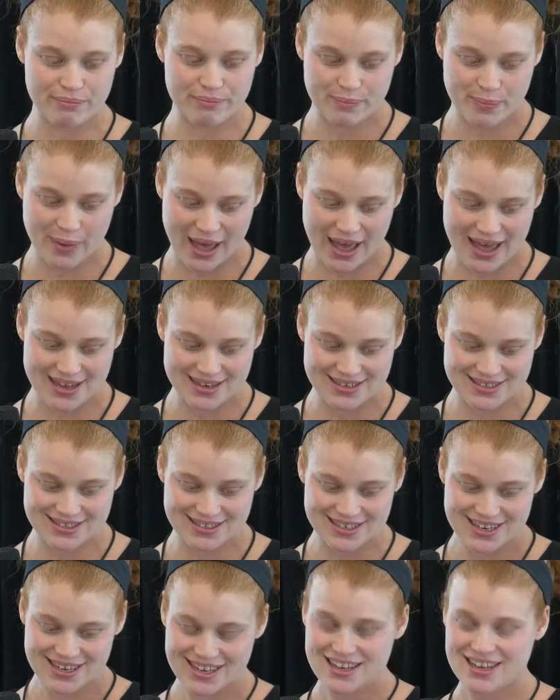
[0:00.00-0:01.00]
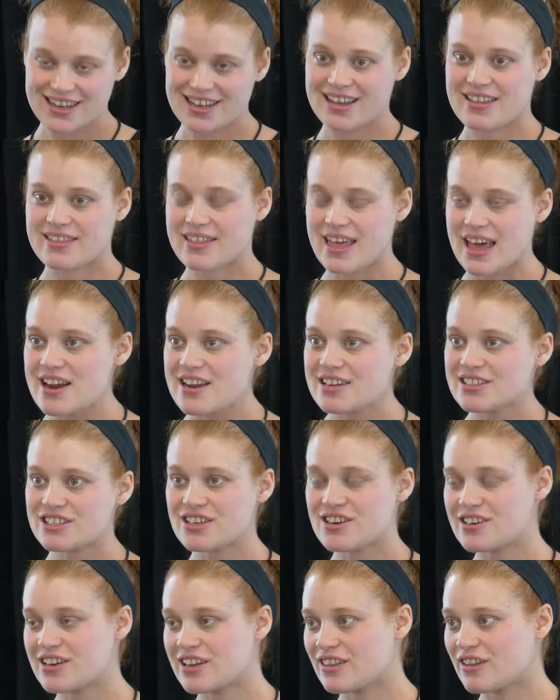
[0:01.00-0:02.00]
But then I
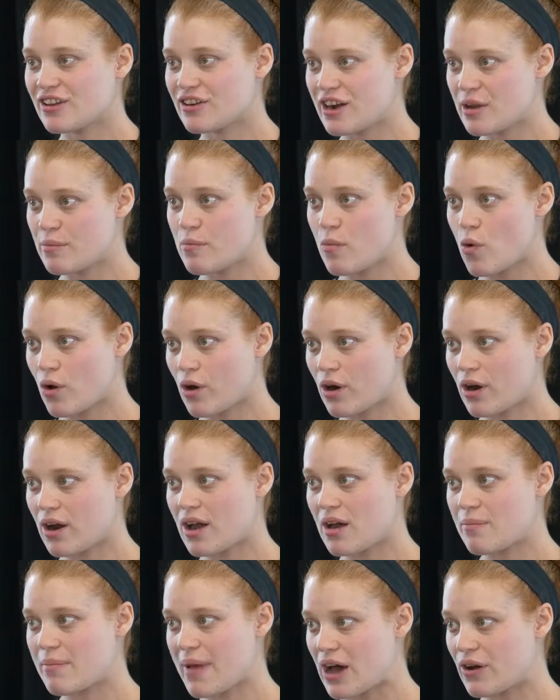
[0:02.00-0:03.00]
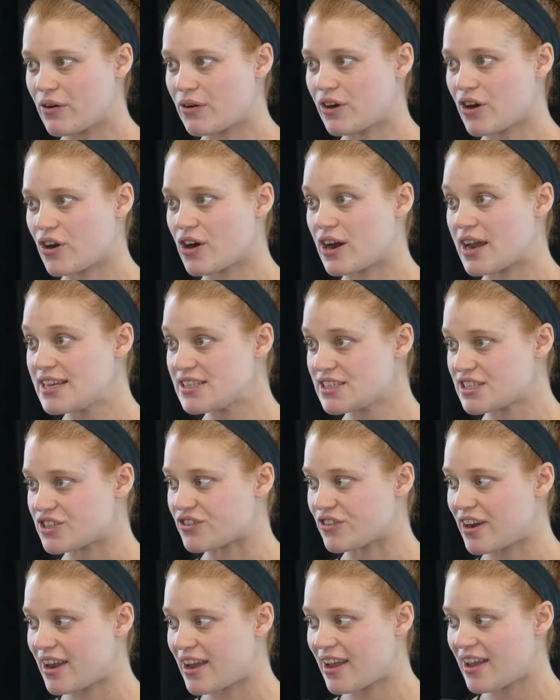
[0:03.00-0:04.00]
started learning more about her
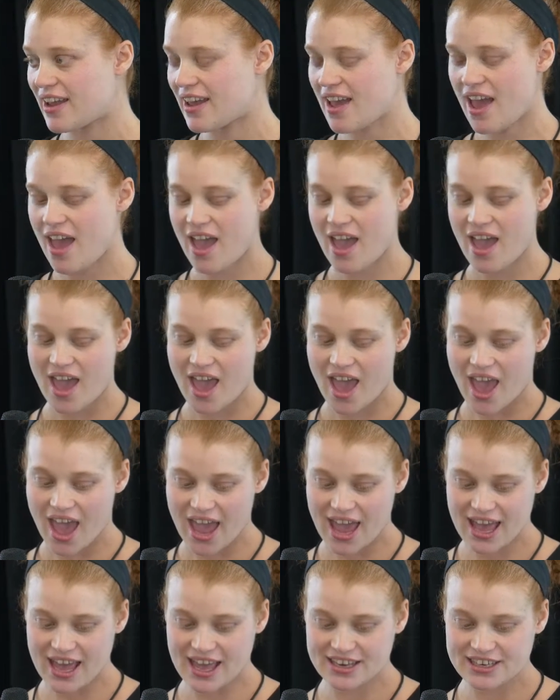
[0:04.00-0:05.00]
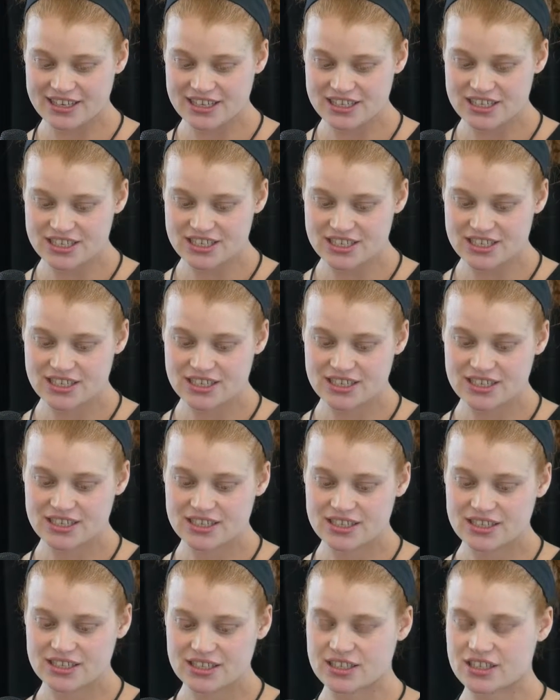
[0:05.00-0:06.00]
history, and
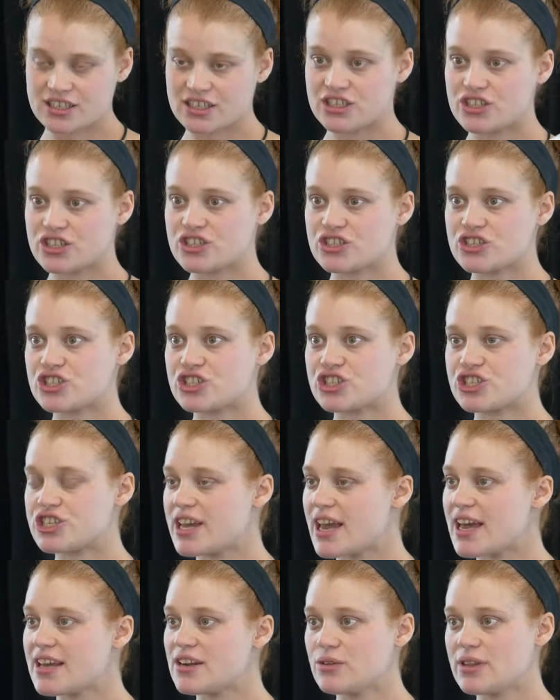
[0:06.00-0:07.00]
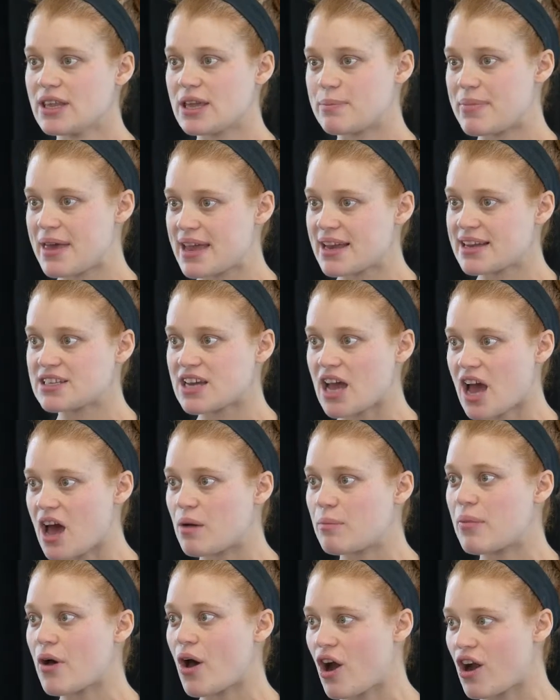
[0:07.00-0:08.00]
she had only picked
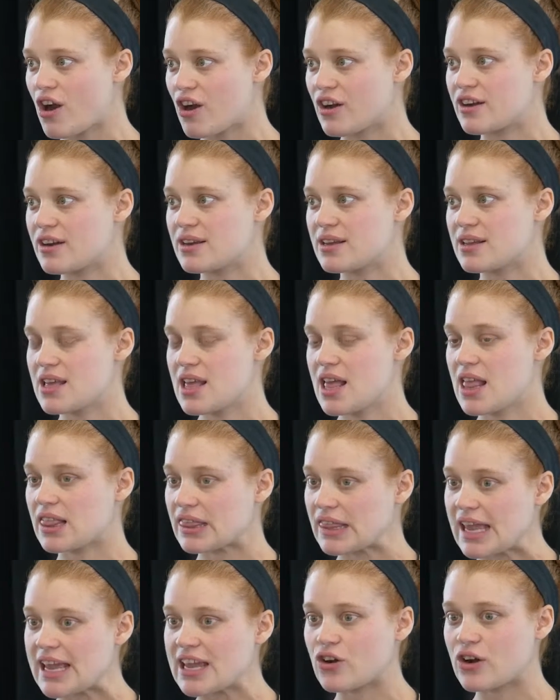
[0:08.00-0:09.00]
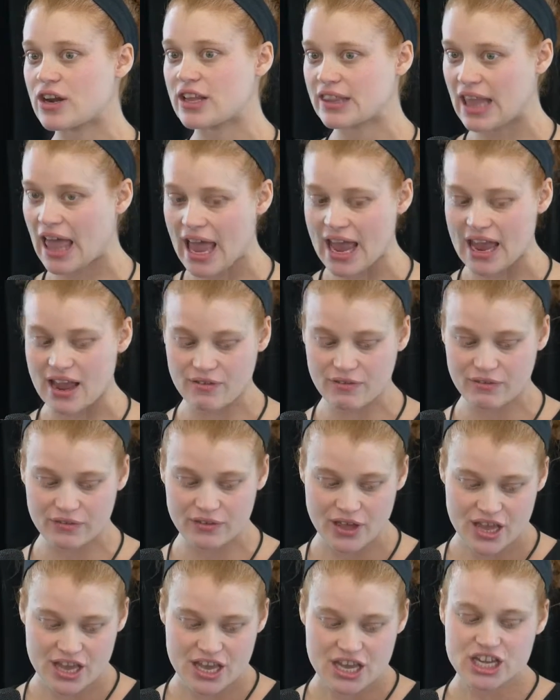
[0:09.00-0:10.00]
up art later in life.
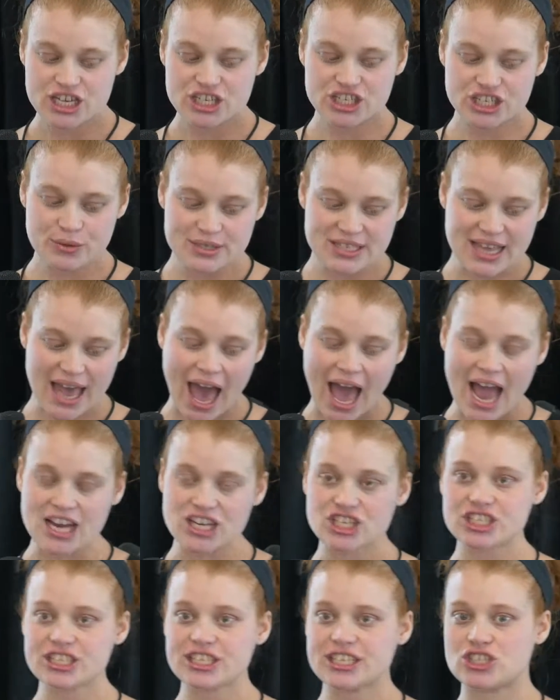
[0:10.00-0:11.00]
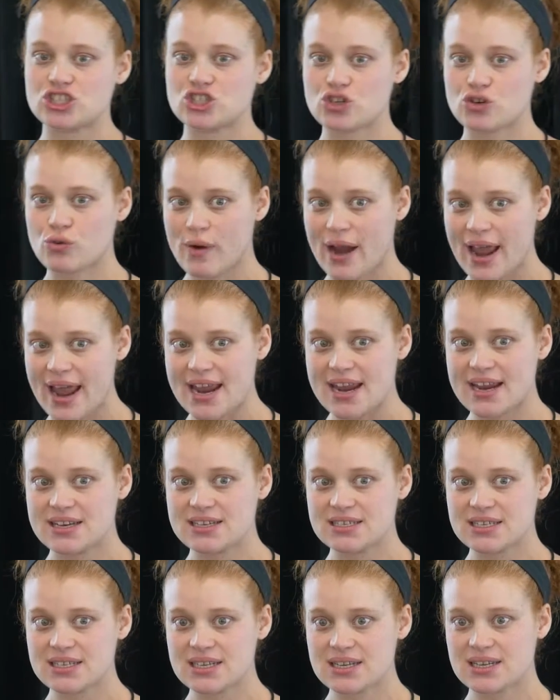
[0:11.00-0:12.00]
She was actually
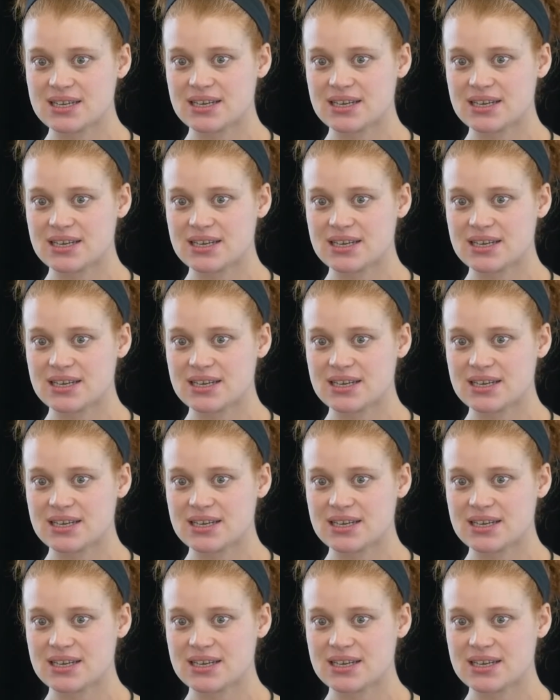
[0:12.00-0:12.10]
trained